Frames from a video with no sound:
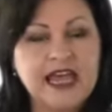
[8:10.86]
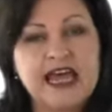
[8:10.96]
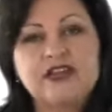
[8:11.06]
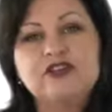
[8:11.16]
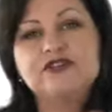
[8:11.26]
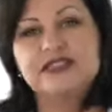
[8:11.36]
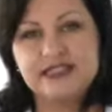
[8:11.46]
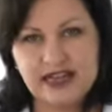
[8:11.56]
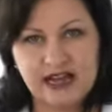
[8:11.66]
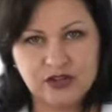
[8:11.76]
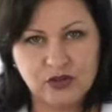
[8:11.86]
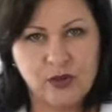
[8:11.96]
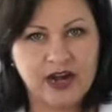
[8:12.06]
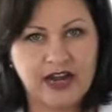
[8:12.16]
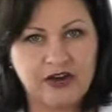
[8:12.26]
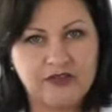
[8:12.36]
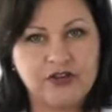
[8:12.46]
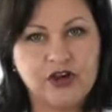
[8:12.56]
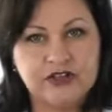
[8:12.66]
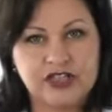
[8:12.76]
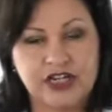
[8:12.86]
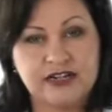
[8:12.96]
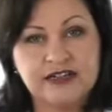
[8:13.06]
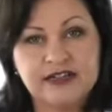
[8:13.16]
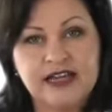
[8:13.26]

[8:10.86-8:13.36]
and you start your 1 hour of coaching